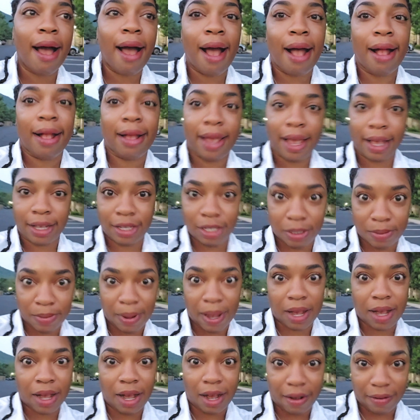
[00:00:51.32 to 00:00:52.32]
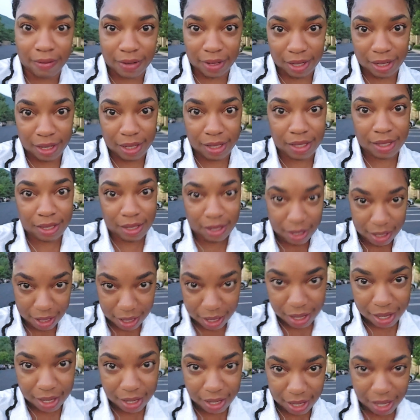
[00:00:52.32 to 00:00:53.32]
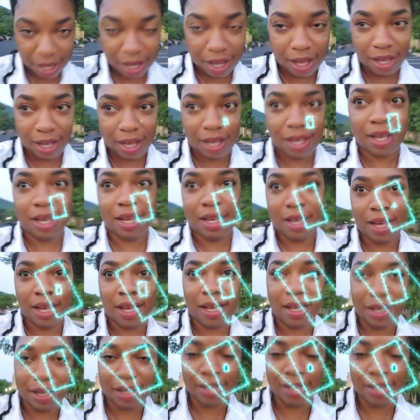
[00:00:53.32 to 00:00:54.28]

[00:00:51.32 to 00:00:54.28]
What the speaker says: I'll catch you back after this. Alright, yeah.